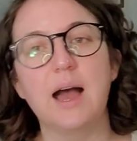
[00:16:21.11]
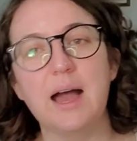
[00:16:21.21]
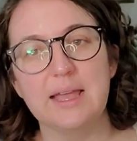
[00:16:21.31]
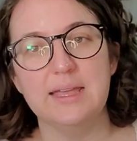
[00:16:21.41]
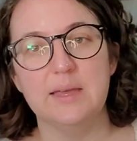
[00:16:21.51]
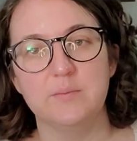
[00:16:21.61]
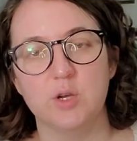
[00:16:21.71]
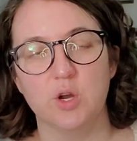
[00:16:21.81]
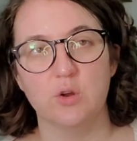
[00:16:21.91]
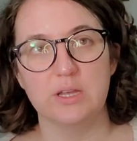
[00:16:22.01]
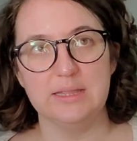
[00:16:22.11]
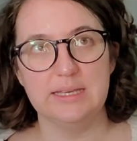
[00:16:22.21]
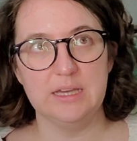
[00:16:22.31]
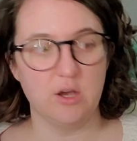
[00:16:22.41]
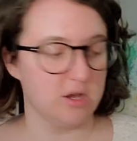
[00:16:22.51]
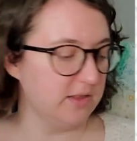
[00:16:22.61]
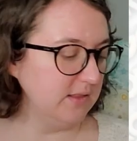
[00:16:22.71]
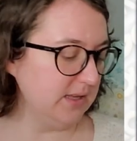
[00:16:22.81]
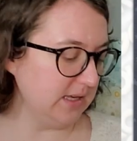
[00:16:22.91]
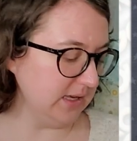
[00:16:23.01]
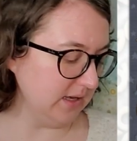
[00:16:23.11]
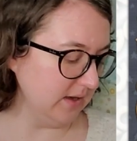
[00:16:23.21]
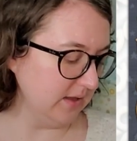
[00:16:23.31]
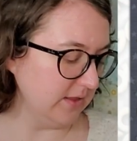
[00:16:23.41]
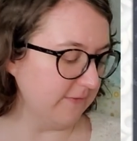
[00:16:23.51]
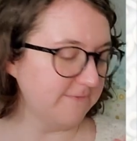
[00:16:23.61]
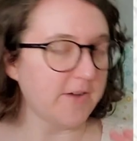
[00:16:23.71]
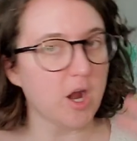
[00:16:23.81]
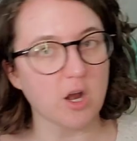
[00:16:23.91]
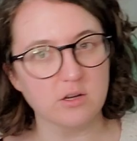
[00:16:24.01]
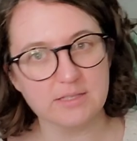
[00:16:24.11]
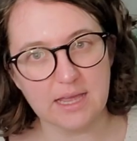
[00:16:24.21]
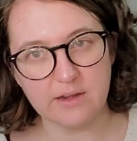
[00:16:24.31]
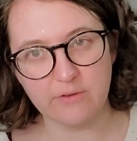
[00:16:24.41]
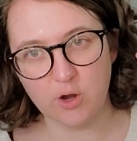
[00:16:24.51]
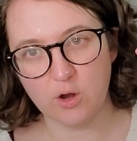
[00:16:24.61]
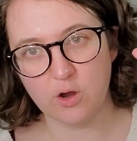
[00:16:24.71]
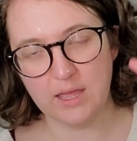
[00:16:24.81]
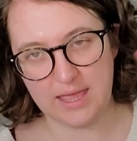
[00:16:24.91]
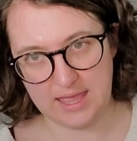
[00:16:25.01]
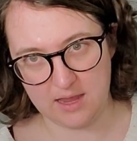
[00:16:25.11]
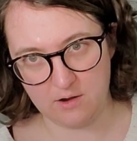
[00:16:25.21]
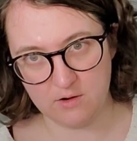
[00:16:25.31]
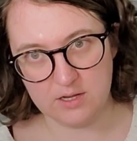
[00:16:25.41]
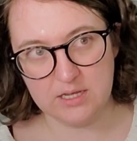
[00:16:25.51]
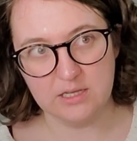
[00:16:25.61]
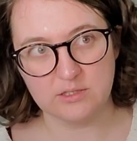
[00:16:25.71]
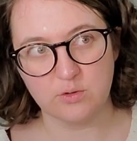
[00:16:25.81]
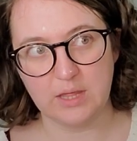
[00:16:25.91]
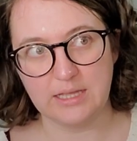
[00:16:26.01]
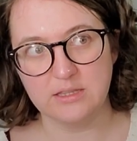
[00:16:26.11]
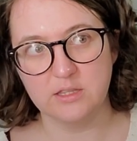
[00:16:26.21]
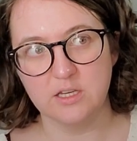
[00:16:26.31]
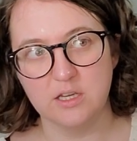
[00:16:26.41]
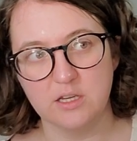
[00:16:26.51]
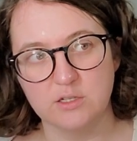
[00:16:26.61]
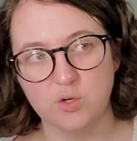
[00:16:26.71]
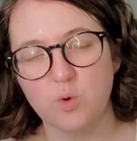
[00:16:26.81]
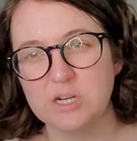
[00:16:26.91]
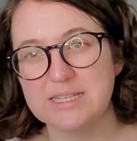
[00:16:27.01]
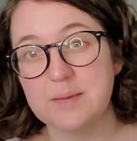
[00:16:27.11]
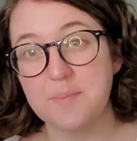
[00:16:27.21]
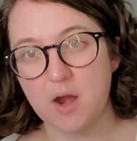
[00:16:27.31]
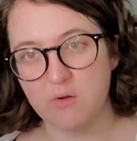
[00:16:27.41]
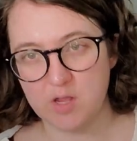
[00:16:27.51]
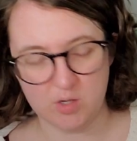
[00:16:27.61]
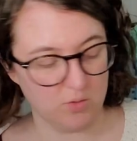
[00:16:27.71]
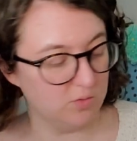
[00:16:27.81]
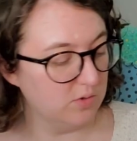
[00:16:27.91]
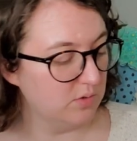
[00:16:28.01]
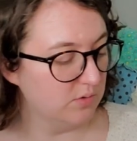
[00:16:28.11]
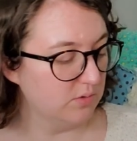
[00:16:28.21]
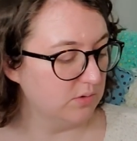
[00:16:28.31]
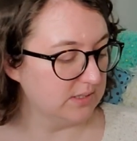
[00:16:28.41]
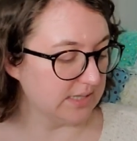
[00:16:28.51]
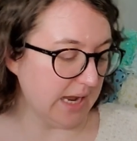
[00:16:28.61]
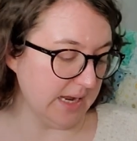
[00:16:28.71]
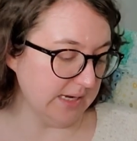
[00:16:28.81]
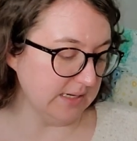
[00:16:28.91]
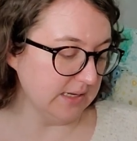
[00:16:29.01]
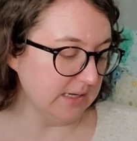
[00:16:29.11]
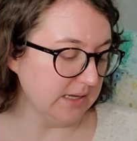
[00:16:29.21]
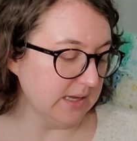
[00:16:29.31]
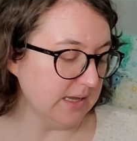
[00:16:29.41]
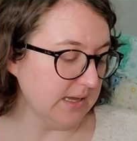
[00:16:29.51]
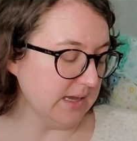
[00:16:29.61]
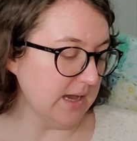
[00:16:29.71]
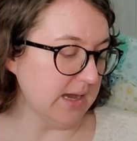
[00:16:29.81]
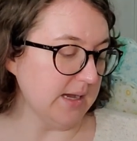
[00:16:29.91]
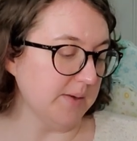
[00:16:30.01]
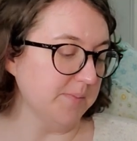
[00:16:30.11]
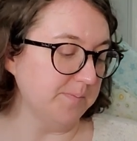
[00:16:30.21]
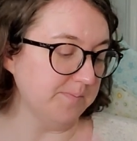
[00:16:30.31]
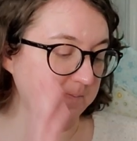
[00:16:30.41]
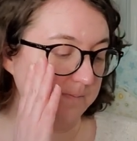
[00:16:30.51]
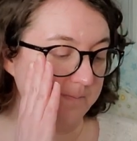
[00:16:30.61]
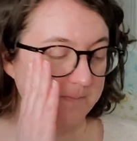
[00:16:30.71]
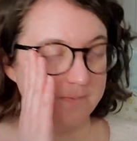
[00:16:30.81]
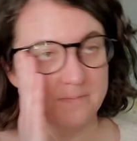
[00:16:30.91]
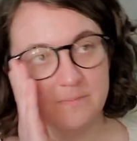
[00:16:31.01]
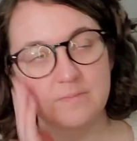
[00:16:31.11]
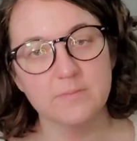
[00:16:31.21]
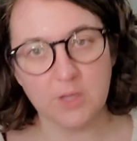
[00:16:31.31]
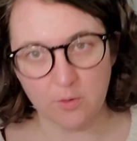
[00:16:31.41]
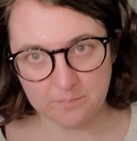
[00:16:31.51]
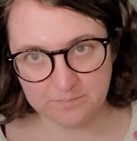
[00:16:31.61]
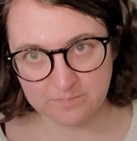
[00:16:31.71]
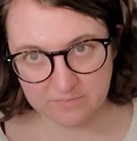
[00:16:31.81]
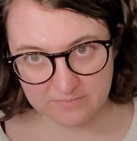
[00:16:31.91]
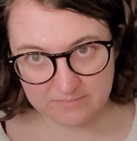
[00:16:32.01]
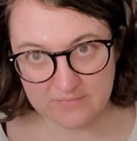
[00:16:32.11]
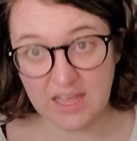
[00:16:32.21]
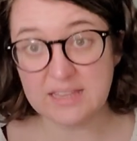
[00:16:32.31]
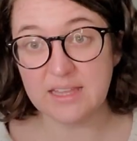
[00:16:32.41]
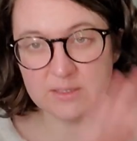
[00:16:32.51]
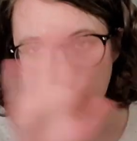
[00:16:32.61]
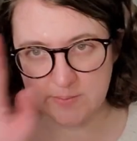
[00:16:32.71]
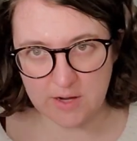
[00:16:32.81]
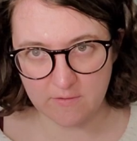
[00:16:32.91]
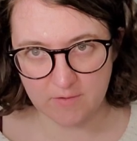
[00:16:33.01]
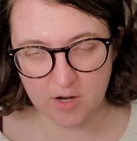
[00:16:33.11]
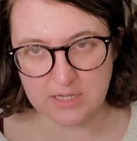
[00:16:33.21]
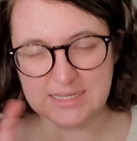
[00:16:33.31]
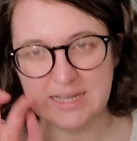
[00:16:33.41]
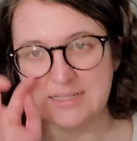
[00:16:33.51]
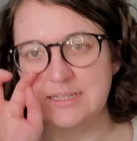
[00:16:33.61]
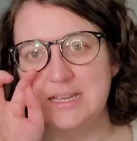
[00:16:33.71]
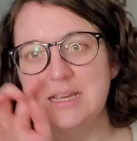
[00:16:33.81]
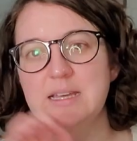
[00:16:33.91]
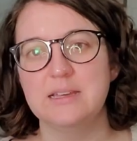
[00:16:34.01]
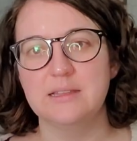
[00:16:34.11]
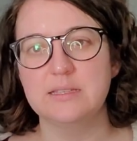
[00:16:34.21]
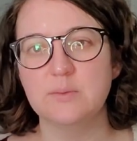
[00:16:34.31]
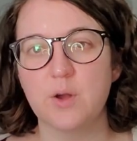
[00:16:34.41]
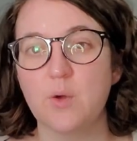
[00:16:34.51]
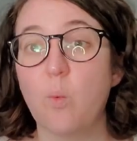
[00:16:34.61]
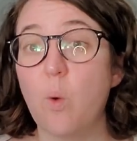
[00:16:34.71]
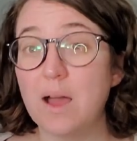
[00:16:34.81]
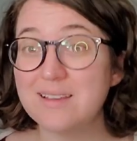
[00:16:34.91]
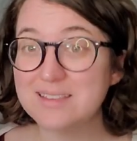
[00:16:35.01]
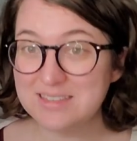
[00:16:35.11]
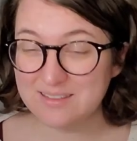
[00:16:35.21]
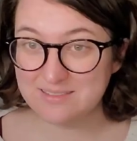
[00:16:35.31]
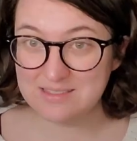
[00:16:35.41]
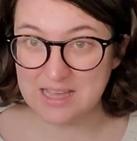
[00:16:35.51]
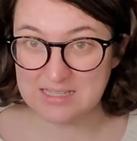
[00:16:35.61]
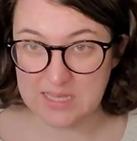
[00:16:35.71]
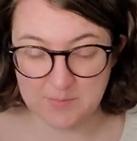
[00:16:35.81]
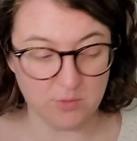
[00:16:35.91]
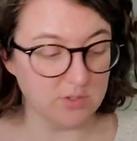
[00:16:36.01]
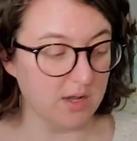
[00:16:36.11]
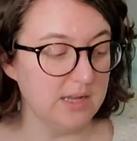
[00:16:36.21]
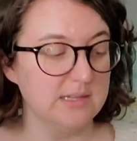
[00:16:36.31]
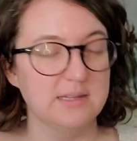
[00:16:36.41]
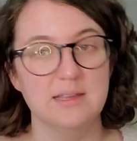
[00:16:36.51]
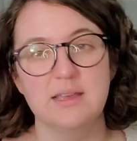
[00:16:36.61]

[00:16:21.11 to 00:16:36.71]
I am currently on the the far side of her hair. So like the towards the Mario side. Um so that that's where we are for context. This is where it was the last time you saw it.